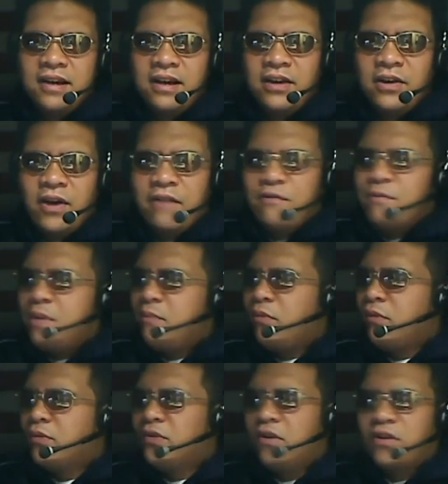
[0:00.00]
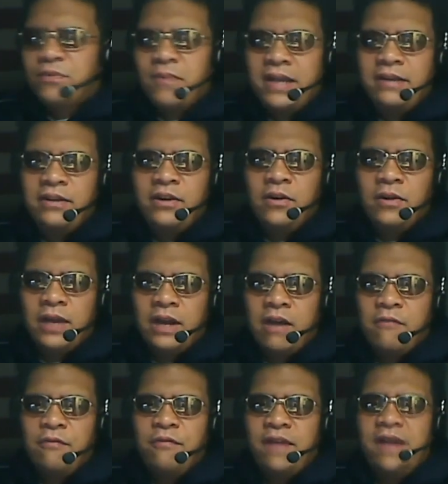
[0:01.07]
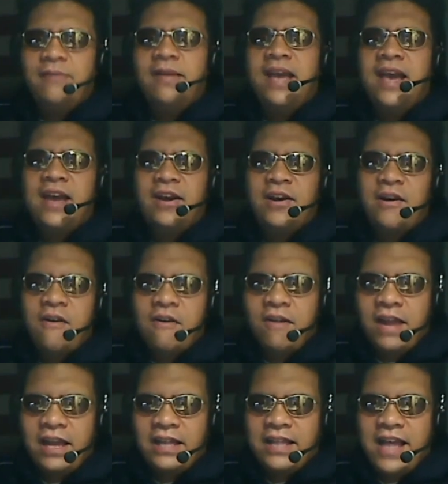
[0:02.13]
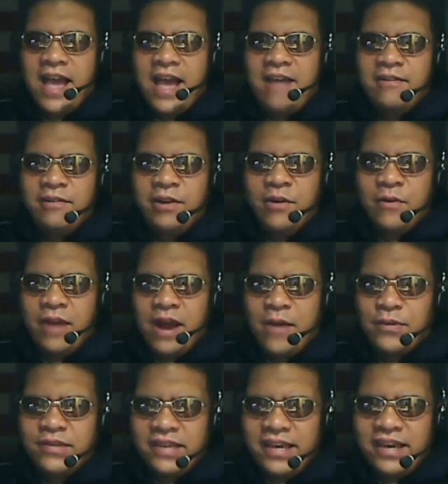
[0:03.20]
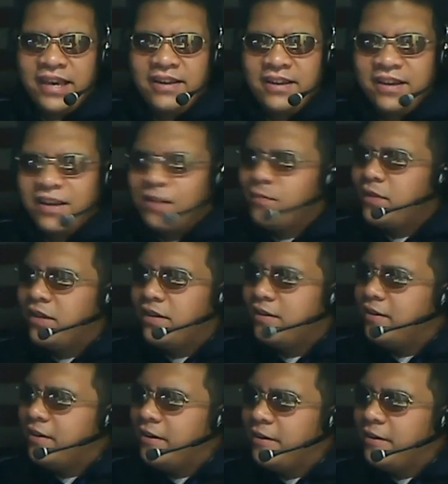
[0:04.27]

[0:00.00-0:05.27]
I remember those cars. Like our family had a car like that. When I was a kid. You kidding me?